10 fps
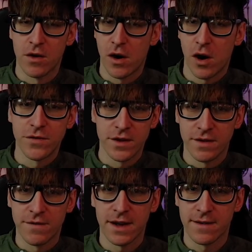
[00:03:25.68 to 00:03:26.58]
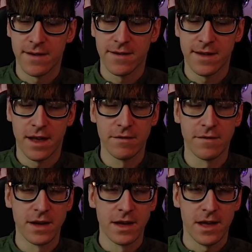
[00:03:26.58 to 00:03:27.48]
on the device itself
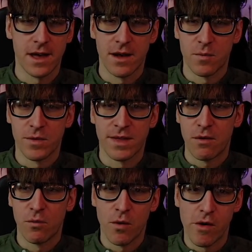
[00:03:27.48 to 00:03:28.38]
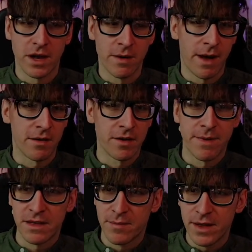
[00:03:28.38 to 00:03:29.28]
without worrying about
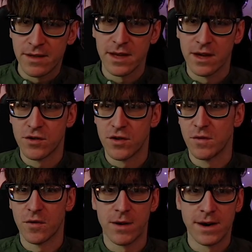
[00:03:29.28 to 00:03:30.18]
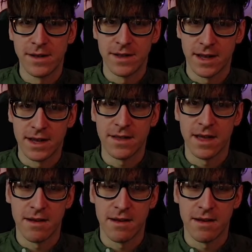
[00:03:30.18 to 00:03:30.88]
compatibility issues or anything like that.